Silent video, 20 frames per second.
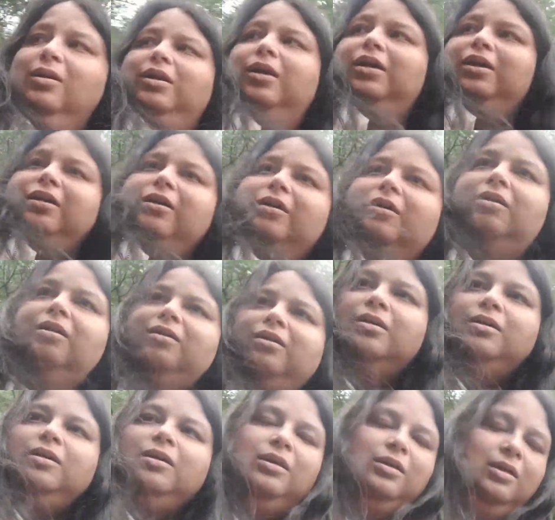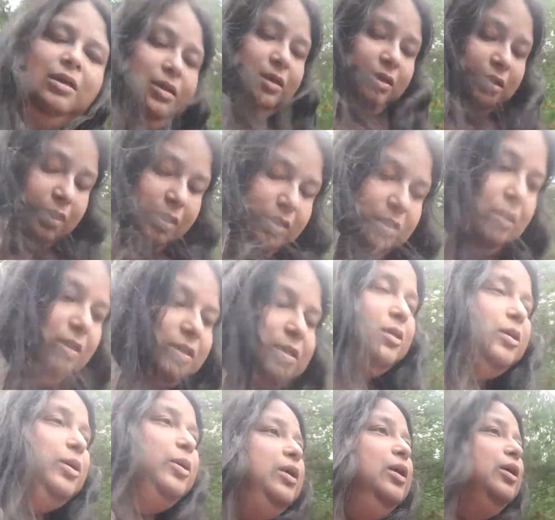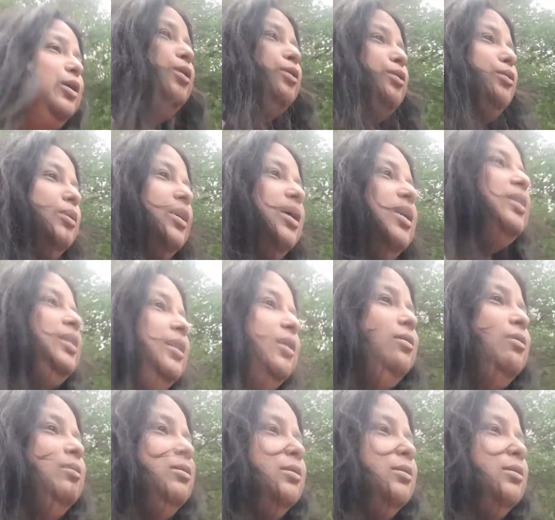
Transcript: well, at least it's quite cool right now.